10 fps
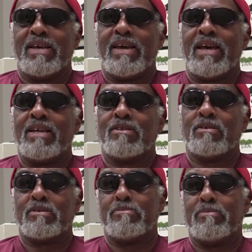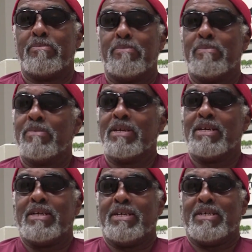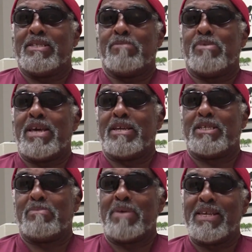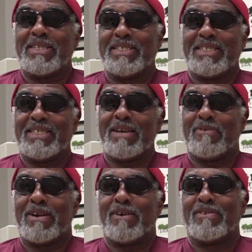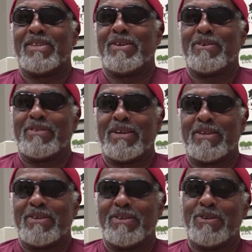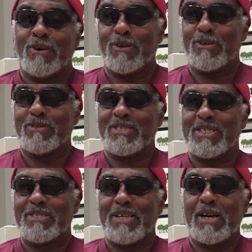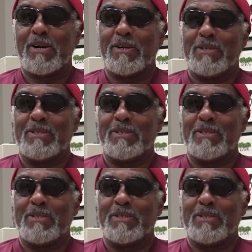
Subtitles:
and the blank spaces that were out there that are no longer there now.